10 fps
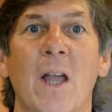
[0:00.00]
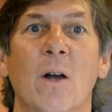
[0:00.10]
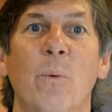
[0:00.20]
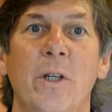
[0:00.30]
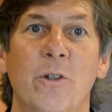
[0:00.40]

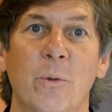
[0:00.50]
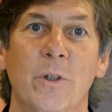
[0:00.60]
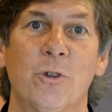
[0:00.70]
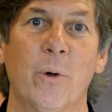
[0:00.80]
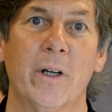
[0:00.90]
We do
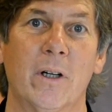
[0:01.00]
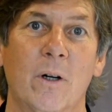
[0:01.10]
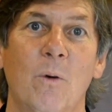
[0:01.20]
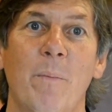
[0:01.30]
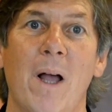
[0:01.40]
enjoy our
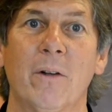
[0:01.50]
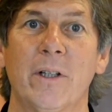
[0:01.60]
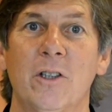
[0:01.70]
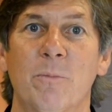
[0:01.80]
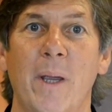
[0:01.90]
own
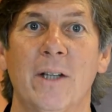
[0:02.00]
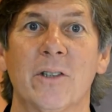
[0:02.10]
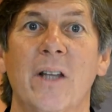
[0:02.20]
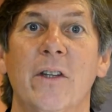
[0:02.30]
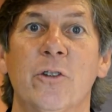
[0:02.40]
balcony space,
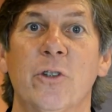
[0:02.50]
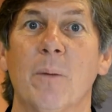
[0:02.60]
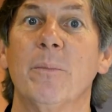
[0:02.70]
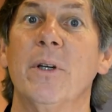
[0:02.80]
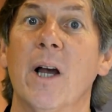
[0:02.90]
and this
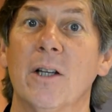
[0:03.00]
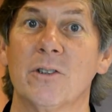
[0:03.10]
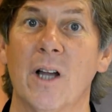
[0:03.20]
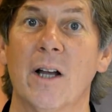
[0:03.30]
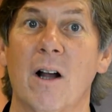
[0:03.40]
ship does
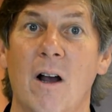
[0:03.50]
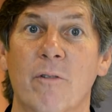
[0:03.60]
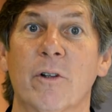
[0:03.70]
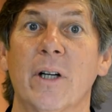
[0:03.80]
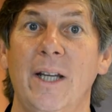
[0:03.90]
not
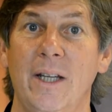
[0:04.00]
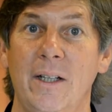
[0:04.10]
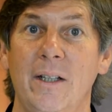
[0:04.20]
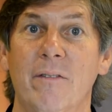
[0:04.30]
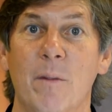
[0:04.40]
offer
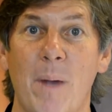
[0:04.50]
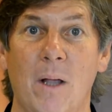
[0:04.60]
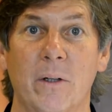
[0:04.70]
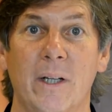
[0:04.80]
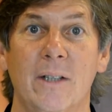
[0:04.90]
any of the
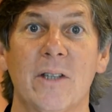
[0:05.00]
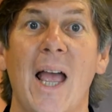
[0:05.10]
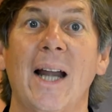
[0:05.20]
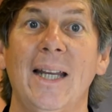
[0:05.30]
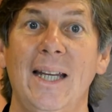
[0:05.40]
balconies
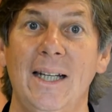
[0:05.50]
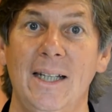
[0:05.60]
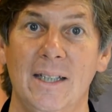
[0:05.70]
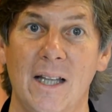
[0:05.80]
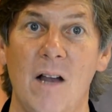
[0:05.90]
at
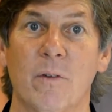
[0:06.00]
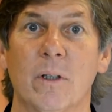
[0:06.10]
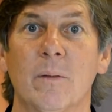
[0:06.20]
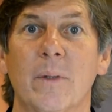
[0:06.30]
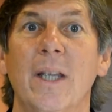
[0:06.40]
any
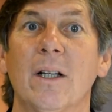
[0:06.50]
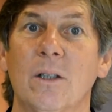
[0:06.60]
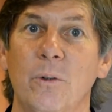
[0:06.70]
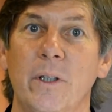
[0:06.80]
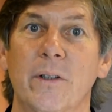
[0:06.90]
level,
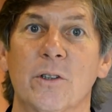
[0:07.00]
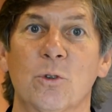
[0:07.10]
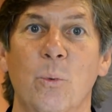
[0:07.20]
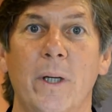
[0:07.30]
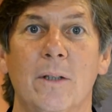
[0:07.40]
including the
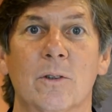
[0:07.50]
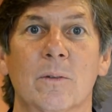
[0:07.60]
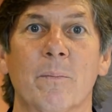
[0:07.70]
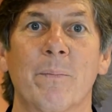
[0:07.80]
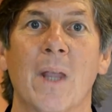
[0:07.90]

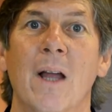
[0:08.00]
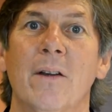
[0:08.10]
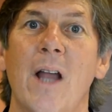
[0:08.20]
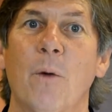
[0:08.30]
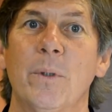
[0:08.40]
suites.
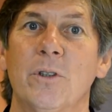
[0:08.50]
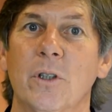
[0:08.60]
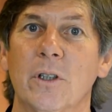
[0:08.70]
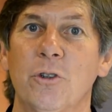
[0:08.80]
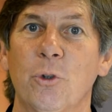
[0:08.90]
Now, we
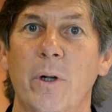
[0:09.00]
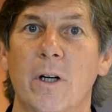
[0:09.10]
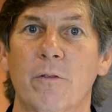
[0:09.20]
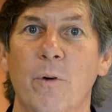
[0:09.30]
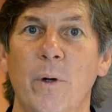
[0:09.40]
still enjoyed
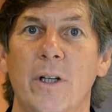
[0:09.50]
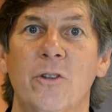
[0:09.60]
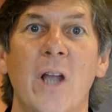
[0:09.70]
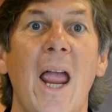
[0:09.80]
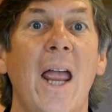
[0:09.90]
our
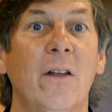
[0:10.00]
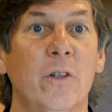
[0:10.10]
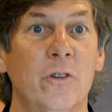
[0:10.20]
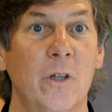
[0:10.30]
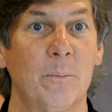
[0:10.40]
voyage, and
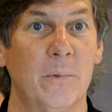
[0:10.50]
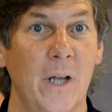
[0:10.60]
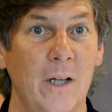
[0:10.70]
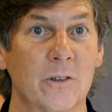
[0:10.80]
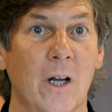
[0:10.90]
the ship
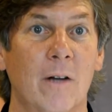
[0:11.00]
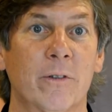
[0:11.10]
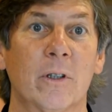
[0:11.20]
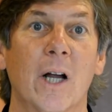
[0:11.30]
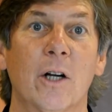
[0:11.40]
does
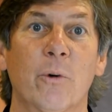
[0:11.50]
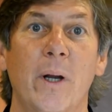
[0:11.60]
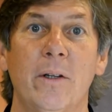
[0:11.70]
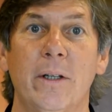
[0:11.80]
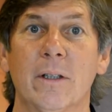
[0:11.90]
offer a
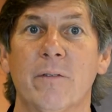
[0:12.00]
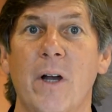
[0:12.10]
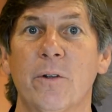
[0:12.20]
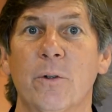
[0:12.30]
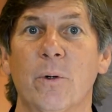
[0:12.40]
great deal of
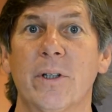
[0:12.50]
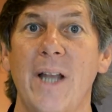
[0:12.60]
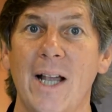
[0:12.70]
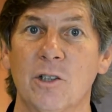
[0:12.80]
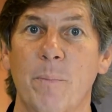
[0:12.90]
outdoor
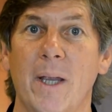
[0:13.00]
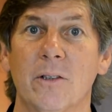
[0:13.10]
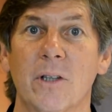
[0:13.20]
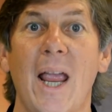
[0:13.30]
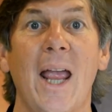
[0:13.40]
deck
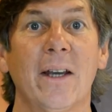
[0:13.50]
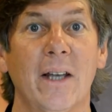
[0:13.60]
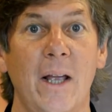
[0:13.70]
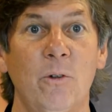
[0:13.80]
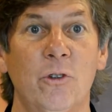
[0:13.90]
space and
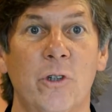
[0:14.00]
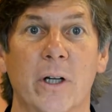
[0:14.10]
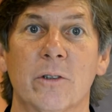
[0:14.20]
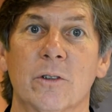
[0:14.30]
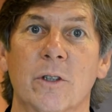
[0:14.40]
lounge
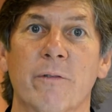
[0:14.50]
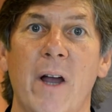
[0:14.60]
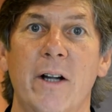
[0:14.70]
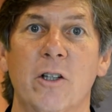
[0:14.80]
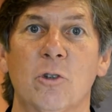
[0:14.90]
chairs, so
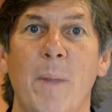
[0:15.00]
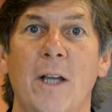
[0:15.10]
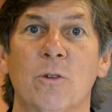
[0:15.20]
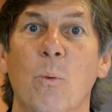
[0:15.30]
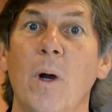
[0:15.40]
finding a
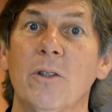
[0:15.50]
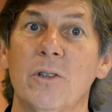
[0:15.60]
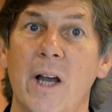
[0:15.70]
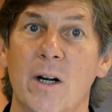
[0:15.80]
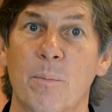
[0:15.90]
space was
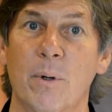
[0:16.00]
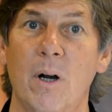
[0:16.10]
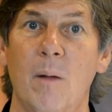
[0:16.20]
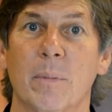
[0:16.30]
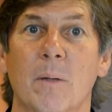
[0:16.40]
not a
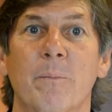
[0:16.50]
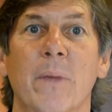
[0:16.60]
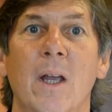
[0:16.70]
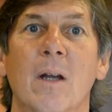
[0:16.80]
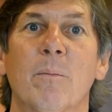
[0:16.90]
problem.
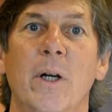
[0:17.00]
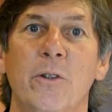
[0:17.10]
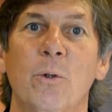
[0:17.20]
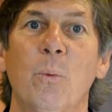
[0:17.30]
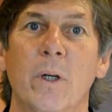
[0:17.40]
But
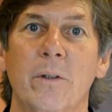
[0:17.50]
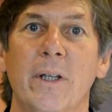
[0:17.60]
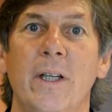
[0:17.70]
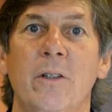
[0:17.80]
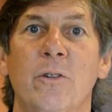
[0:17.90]
you will
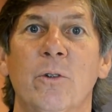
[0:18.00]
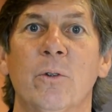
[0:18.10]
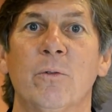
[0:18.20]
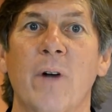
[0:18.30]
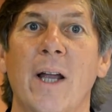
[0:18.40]
need
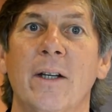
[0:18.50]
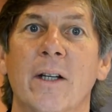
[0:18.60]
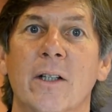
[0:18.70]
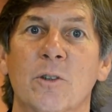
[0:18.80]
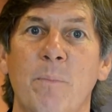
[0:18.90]
to find
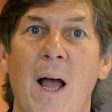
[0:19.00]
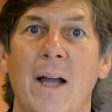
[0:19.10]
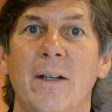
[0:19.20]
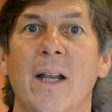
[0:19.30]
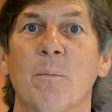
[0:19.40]
a
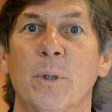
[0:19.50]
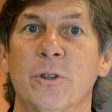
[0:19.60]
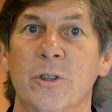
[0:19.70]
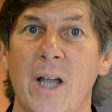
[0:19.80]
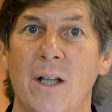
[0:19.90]
spot and
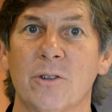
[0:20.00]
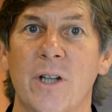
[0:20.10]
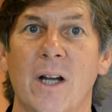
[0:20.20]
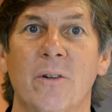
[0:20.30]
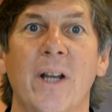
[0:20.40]
put your towels
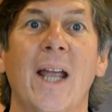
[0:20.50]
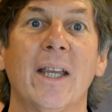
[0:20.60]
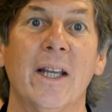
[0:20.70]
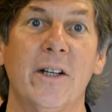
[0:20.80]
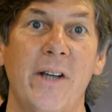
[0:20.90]
down
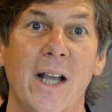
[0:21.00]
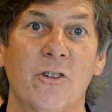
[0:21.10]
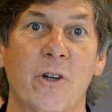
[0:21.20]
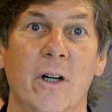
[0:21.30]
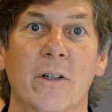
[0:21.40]
and get a deck
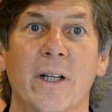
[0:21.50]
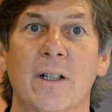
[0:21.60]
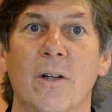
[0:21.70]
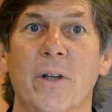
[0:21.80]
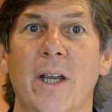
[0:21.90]
chair in a
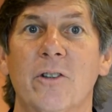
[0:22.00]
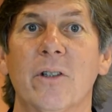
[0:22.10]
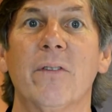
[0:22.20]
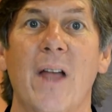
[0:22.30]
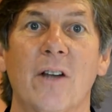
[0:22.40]

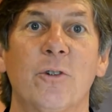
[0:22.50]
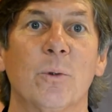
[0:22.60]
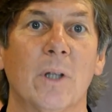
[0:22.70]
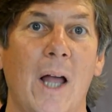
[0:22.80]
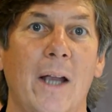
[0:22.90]
location that you
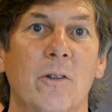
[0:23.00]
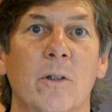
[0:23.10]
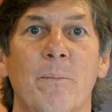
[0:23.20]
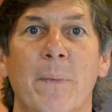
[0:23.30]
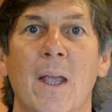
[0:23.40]
liked.
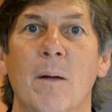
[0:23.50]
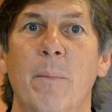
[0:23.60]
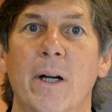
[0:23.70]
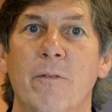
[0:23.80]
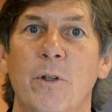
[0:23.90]

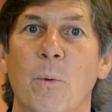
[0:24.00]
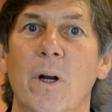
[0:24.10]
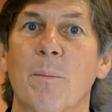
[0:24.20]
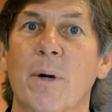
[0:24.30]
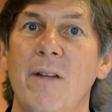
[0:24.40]
But if you
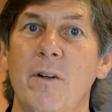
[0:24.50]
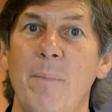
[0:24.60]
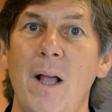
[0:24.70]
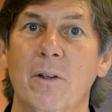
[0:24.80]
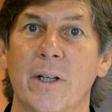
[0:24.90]
want a private
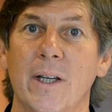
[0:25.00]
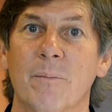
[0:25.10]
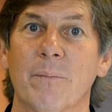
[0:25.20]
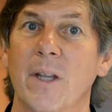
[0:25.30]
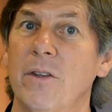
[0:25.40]

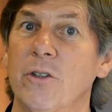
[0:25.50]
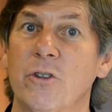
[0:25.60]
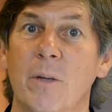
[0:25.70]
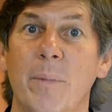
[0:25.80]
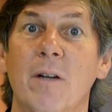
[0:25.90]
balcony, this
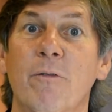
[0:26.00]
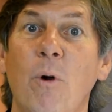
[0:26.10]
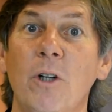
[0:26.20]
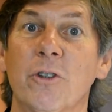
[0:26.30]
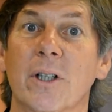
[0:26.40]
ship
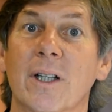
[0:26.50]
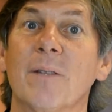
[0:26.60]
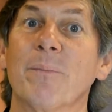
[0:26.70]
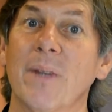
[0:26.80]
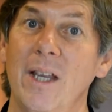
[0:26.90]

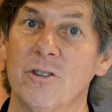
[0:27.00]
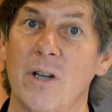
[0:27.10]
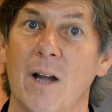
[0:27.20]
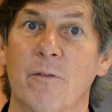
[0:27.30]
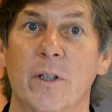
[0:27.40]
unfortunately is
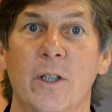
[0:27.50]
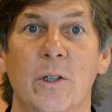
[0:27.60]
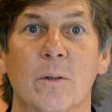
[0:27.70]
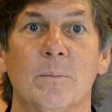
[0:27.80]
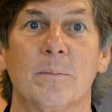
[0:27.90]
not for you.